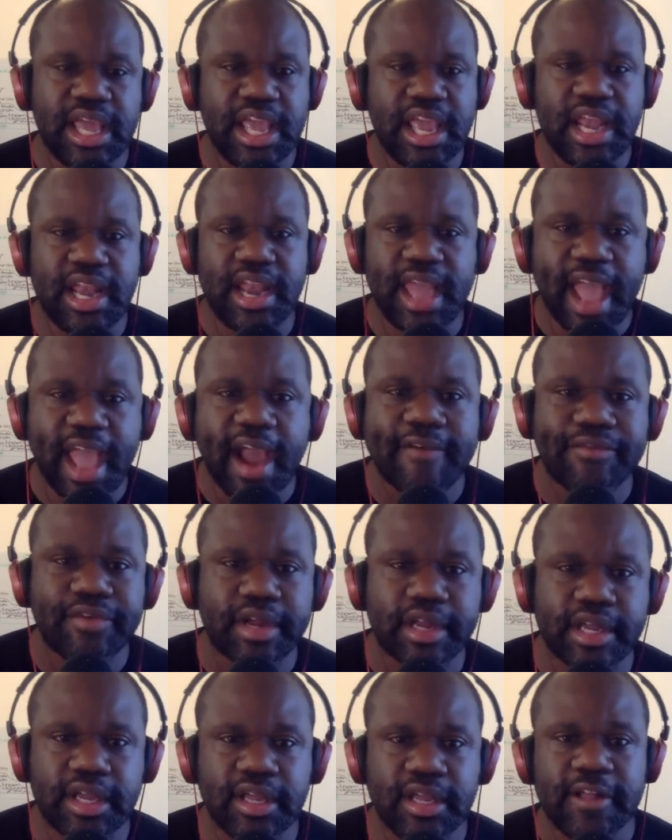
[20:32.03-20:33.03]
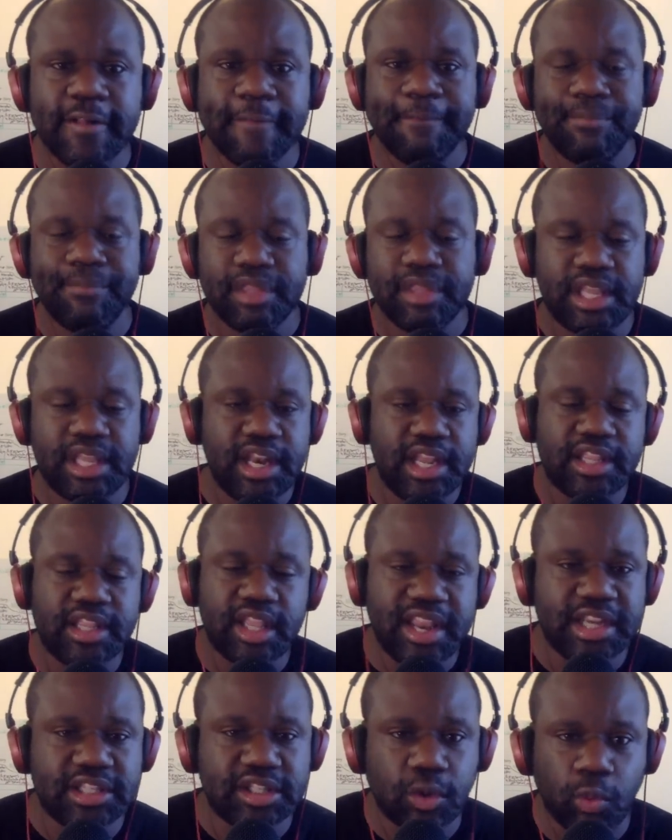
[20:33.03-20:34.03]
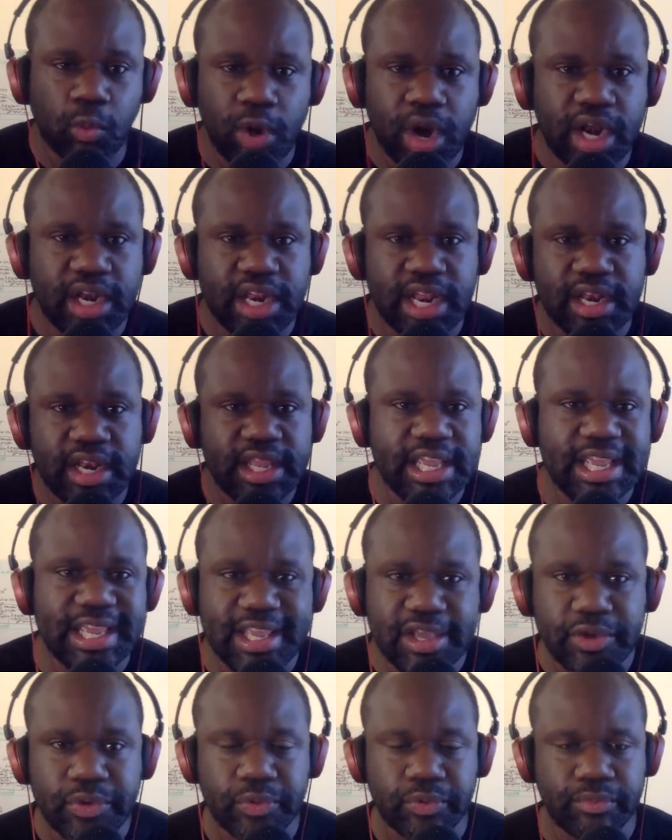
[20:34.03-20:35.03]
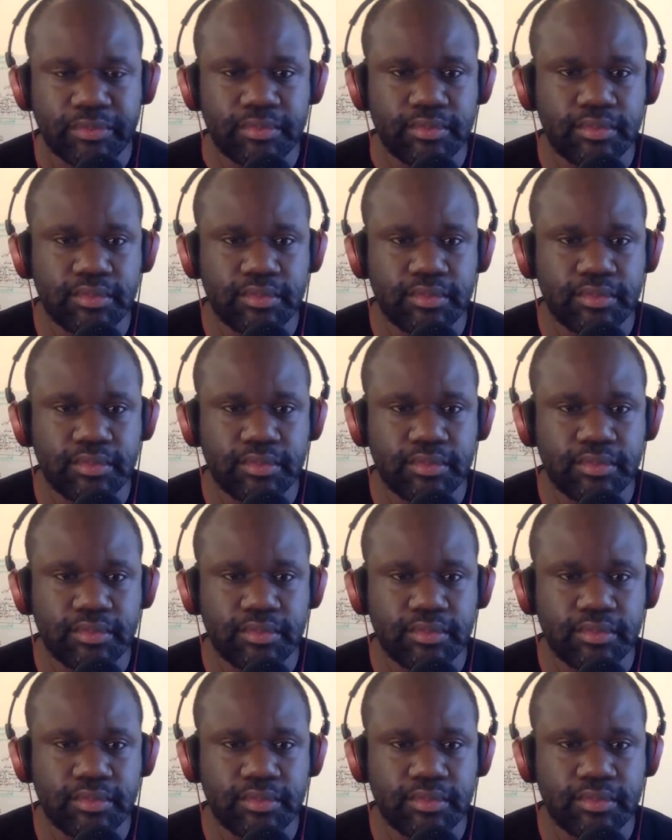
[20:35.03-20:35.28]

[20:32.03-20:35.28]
in Africa than it is to run it in the EU